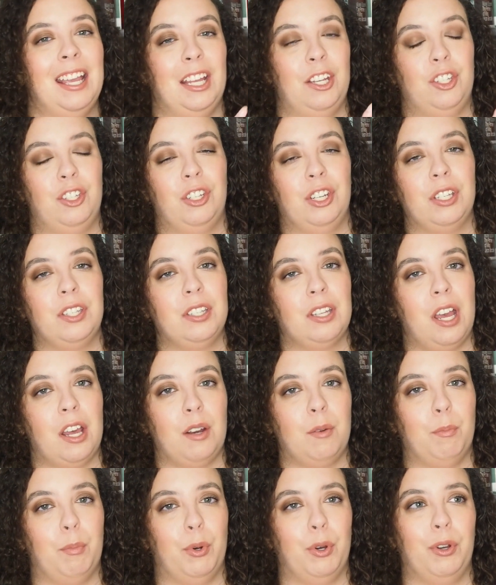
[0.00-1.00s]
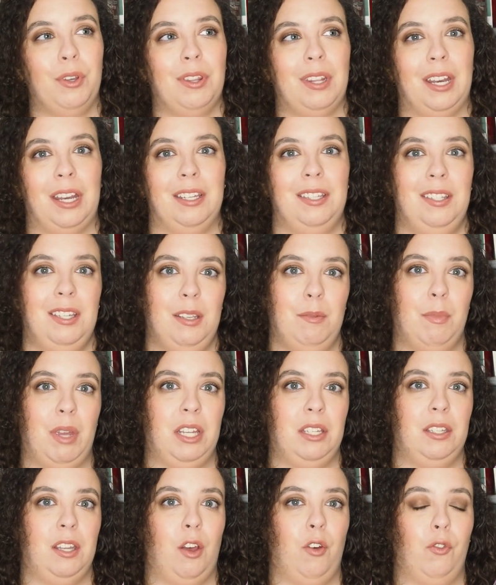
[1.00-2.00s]
It's just not a book that I see
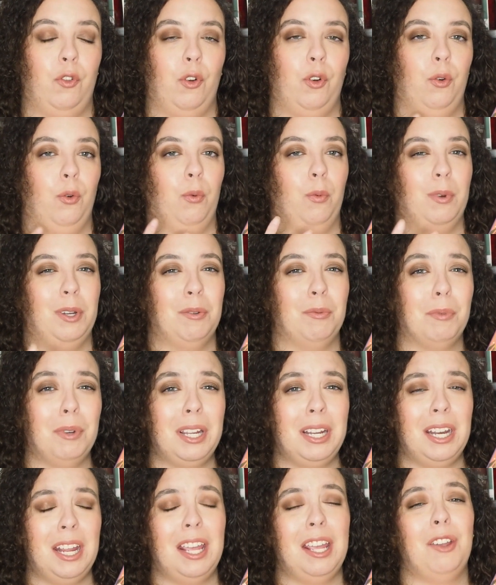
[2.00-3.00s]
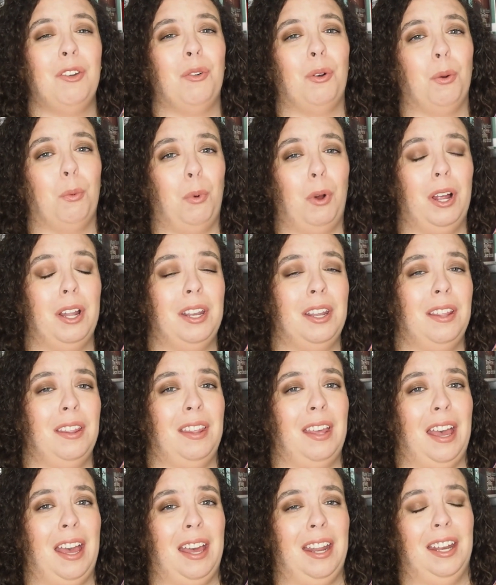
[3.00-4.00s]
myself rereading or one
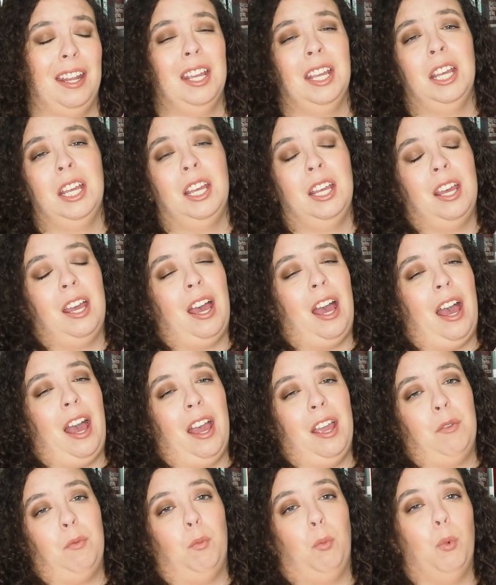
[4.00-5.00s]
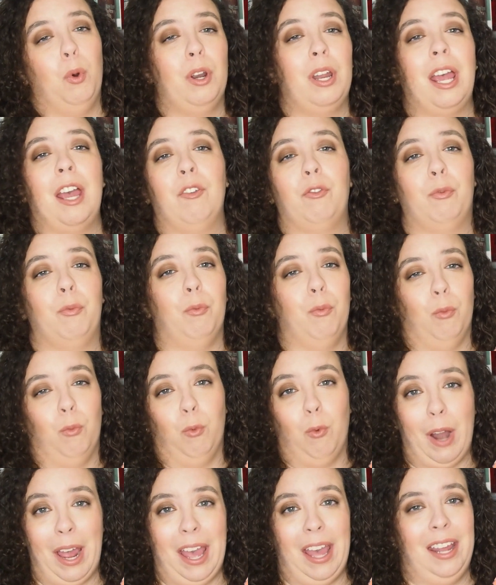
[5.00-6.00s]
that I would have
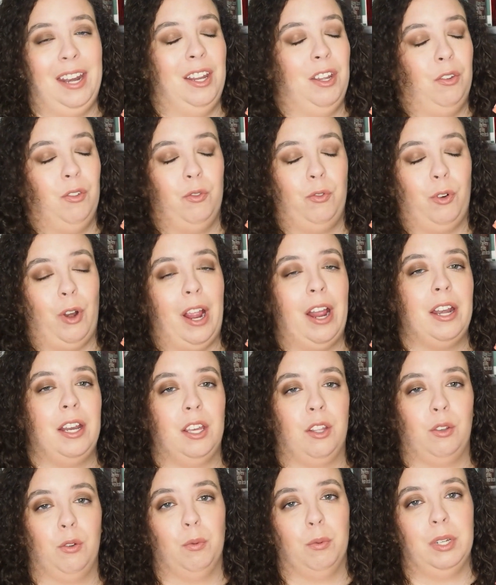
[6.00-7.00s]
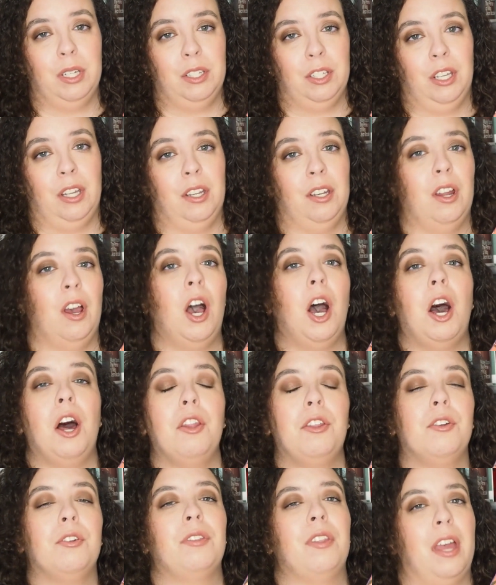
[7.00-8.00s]
read for any other reason
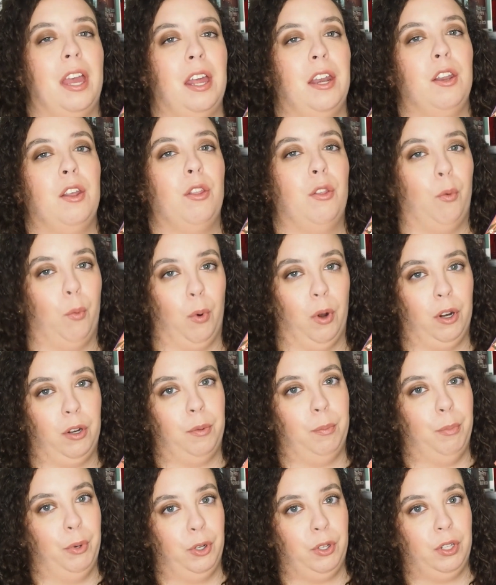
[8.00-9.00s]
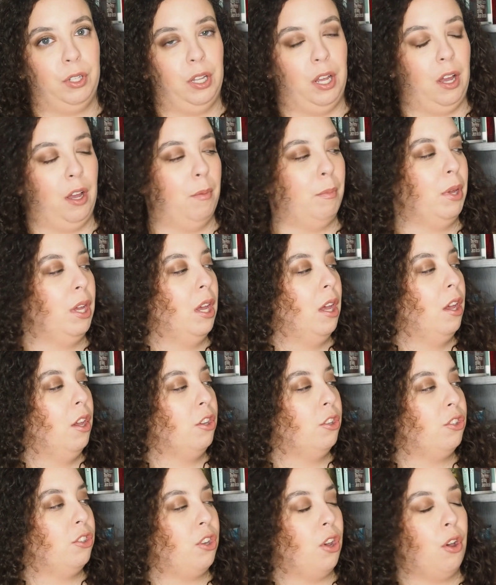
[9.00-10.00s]
other than the work book club.
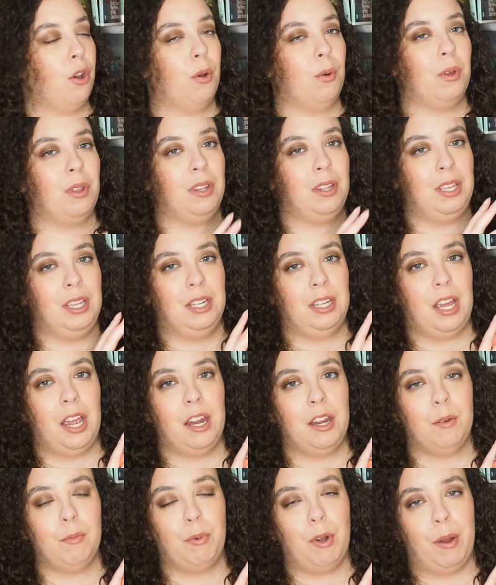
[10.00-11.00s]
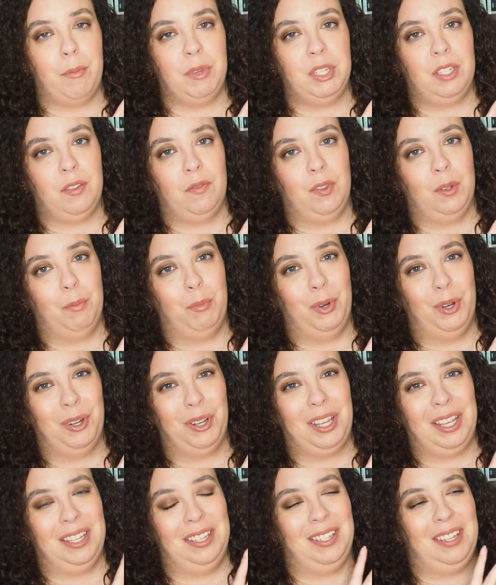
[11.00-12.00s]
So the entire premise of the
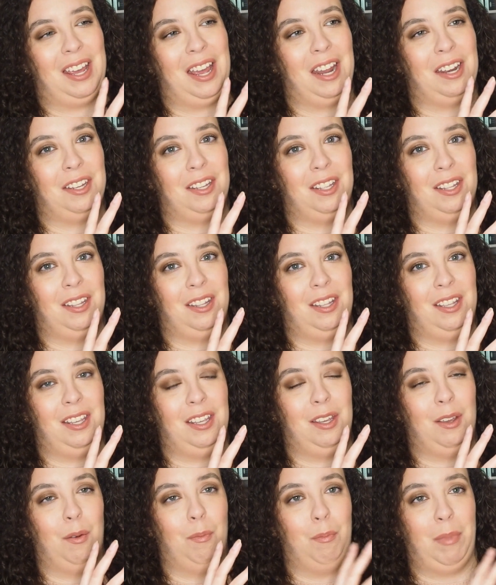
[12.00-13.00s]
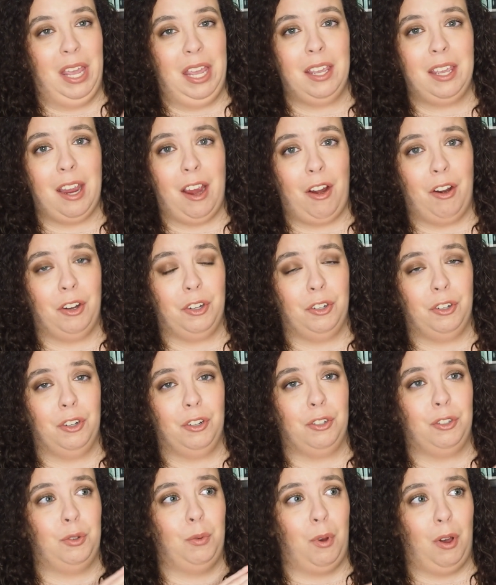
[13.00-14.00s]
book is that the main
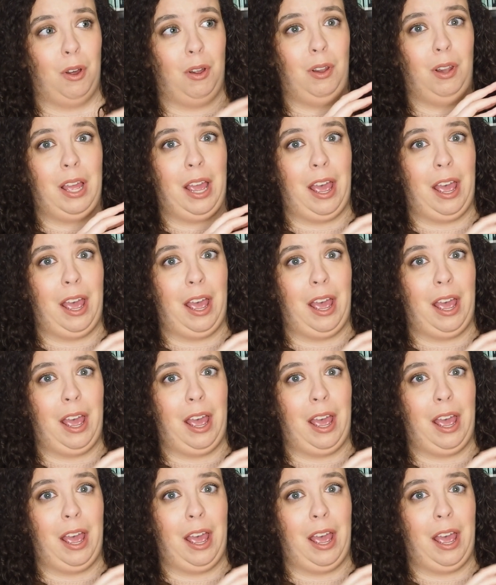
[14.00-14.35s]
characters who all